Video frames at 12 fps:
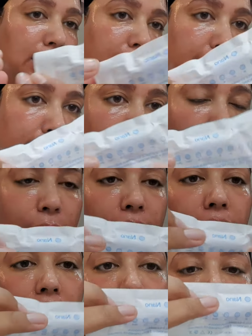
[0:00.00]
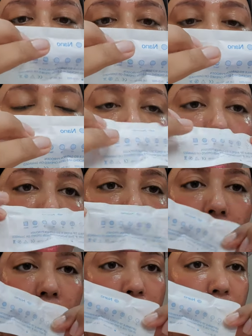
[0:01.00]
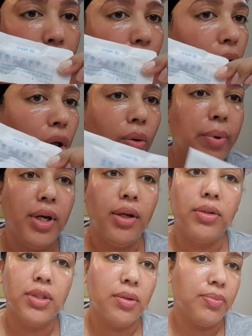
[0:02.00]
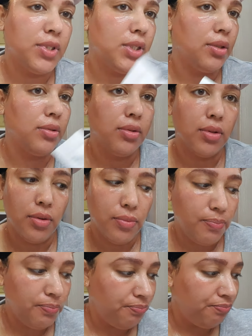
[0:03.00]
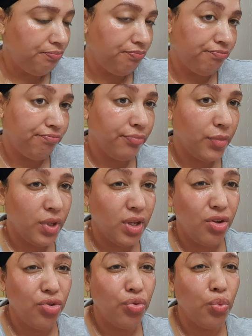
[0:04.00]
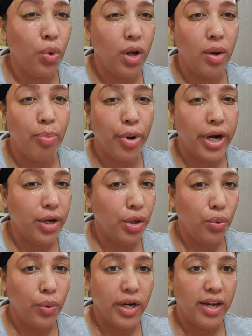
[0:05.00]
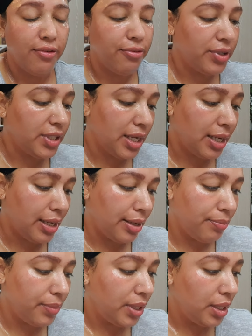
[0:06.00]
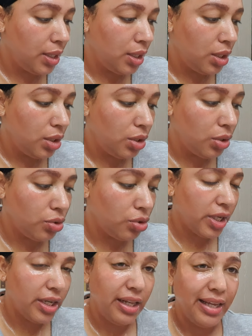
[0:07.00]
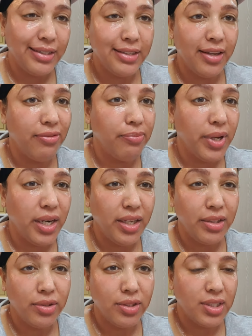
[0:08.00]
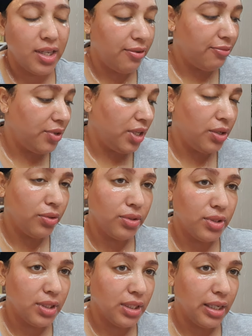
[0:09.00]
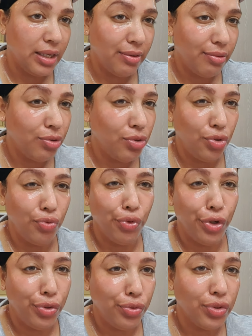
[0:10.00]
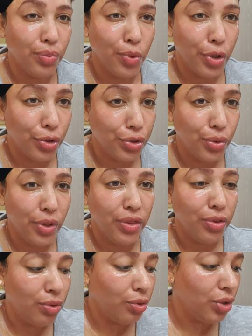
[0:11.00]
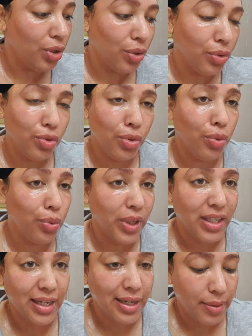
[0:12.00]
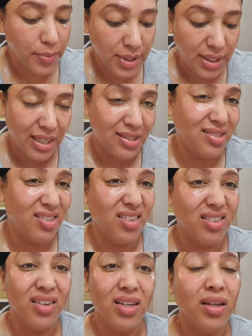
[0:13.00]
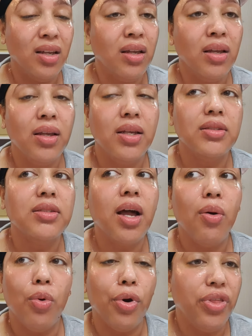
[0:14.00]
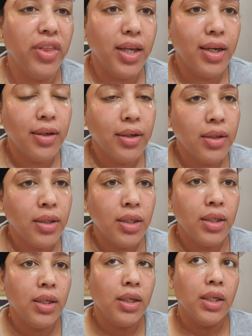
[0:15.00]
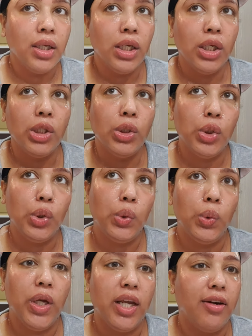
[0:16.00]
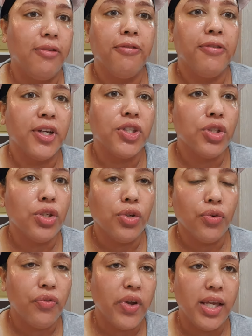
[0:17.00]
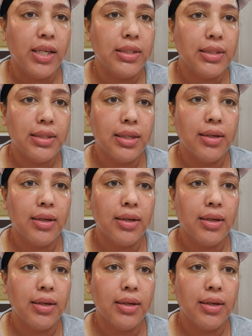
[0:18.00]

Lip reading: nano, but all my needles come seal. So use a brand new one every time. Don't to like save money to save needles and like reuse them one or two, you know, 2-3 times. That's not, it's not worth it to get an infection in your face,